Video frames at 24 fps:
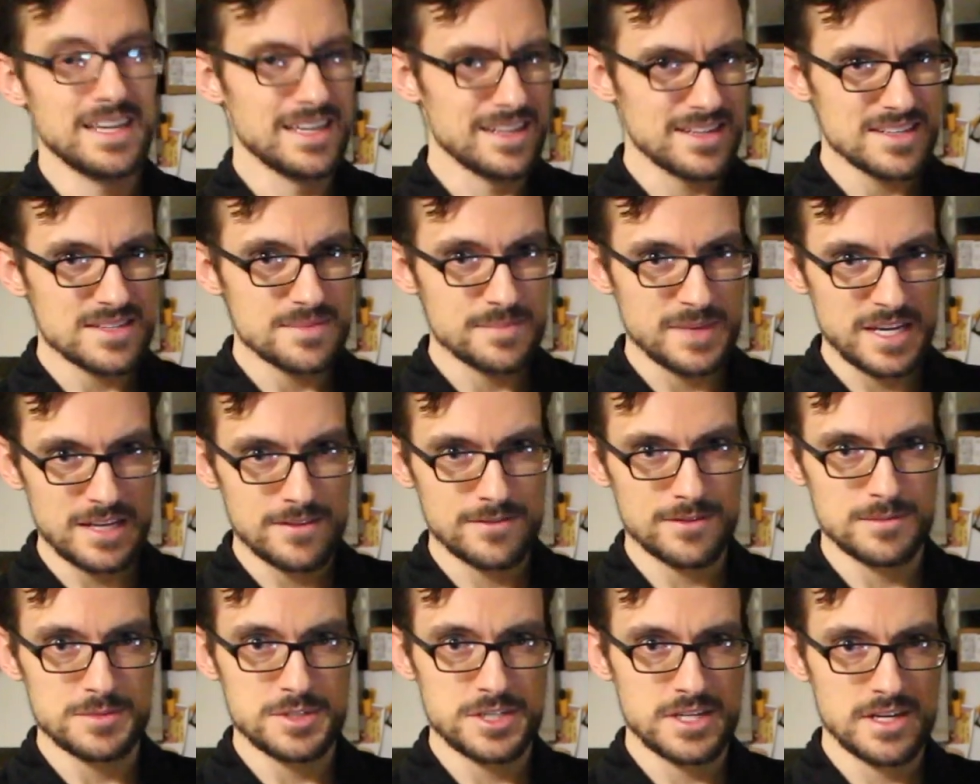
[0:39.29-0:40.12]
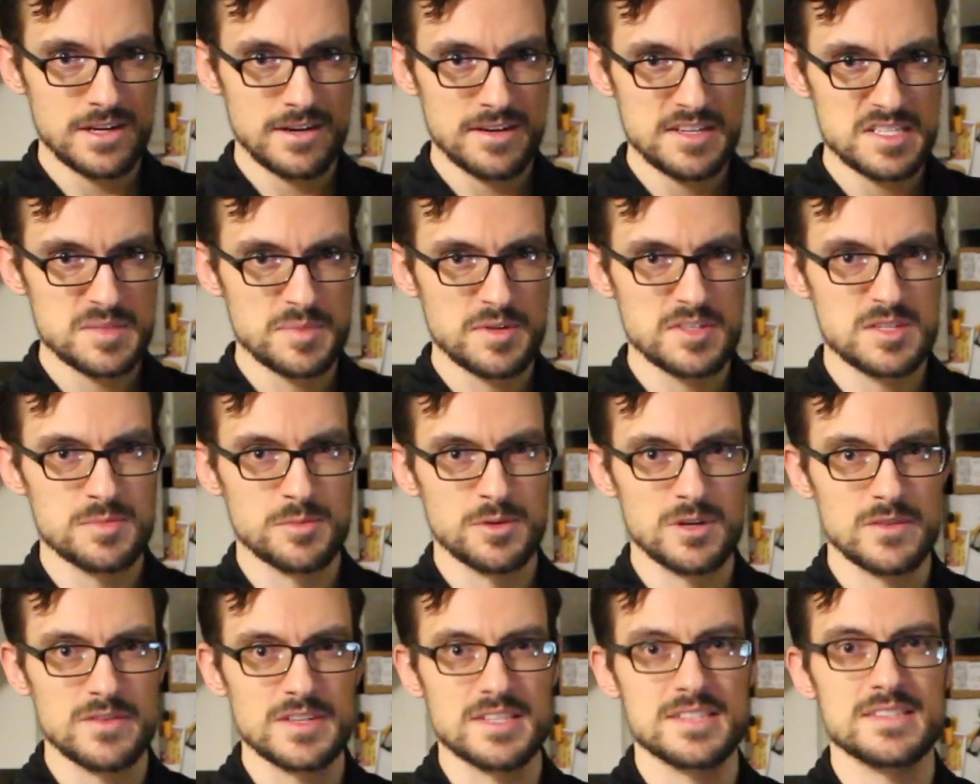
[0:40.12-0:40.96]
It is made from cherries, but it's
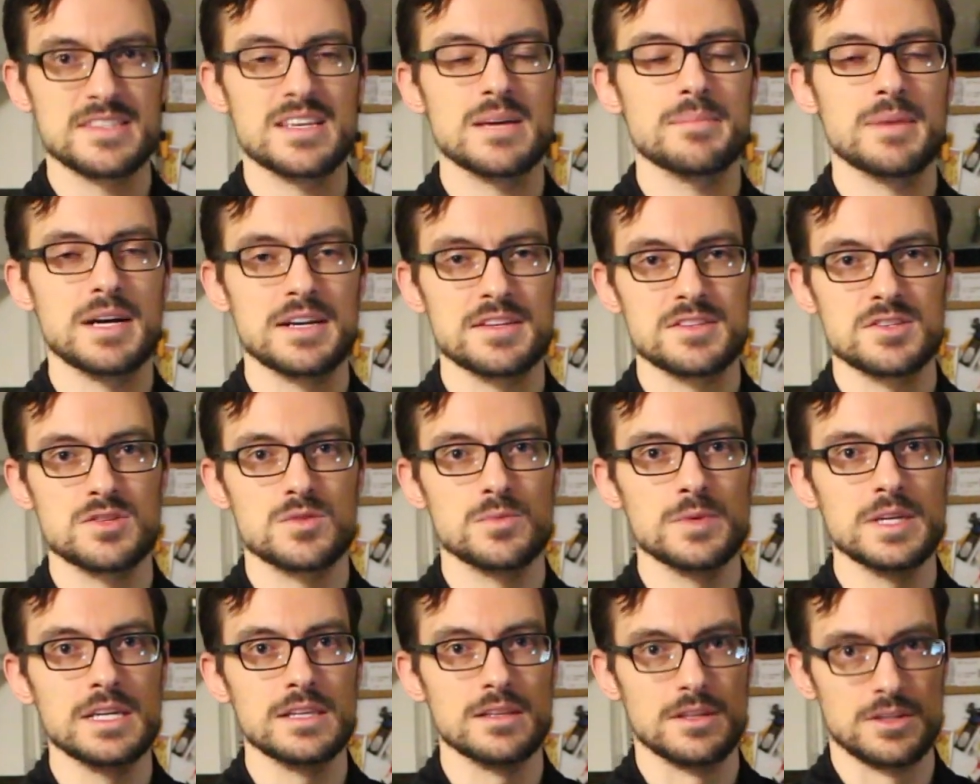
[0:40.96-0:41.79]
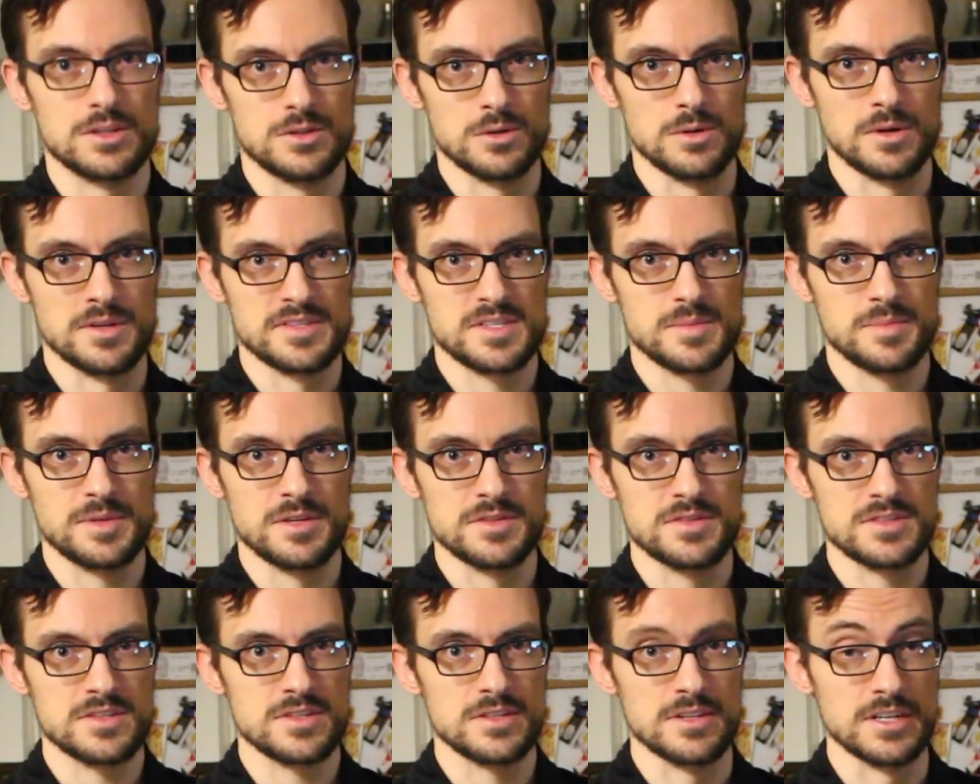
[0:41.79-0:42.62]
more of a semi-sweet liqueur as
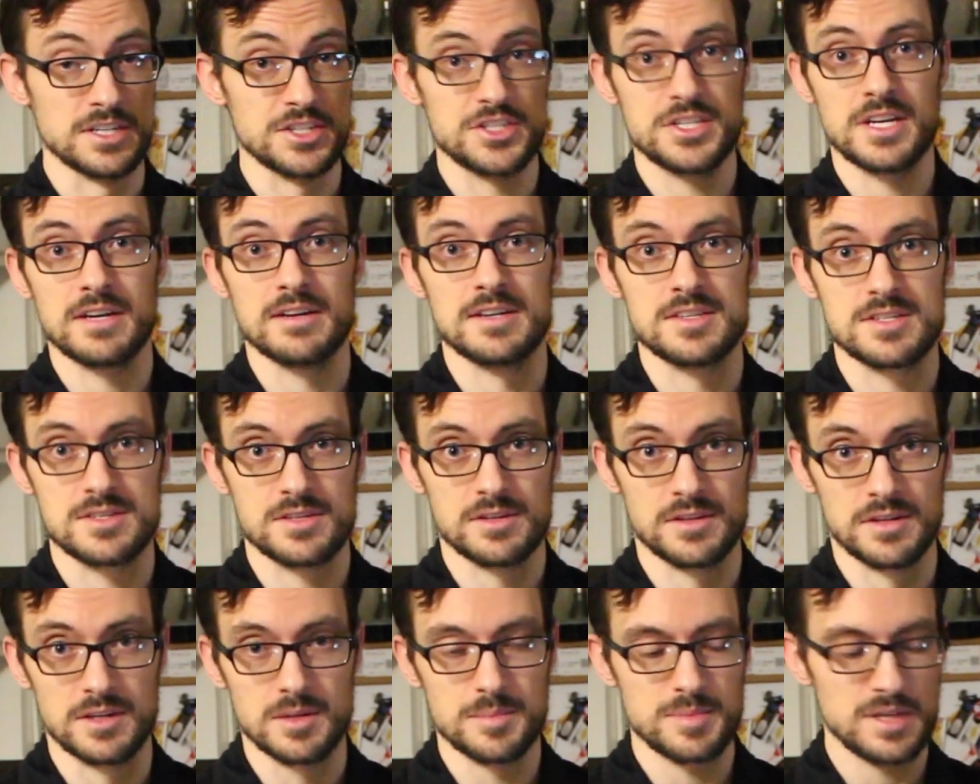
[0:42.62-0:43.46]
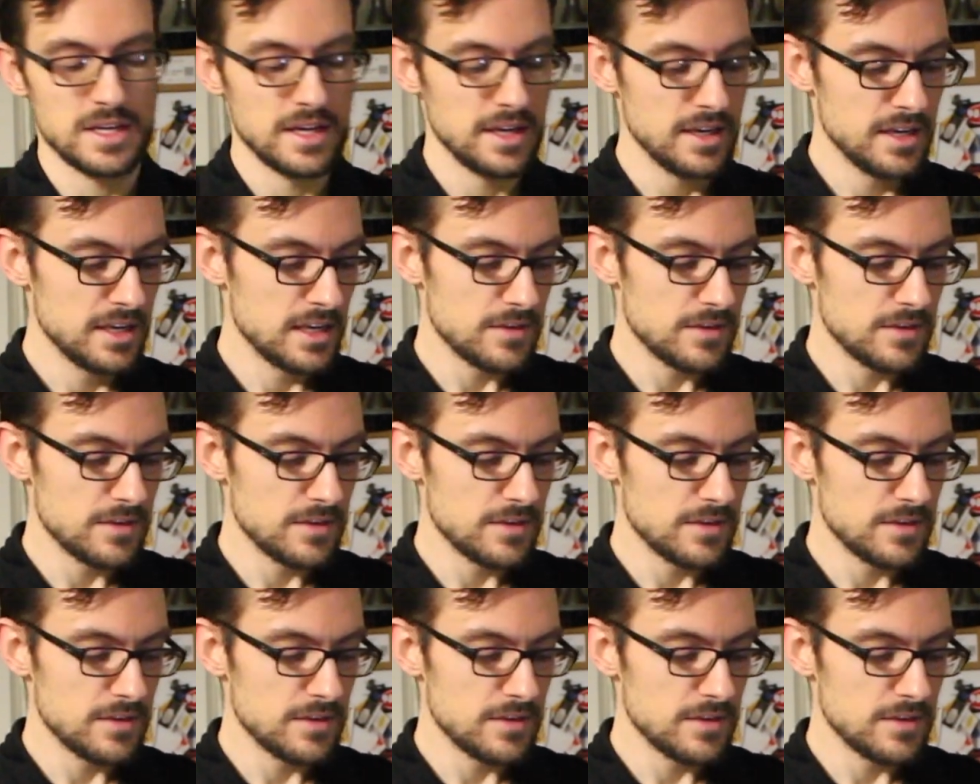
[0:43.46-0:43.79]
opposed to a cherry syrup.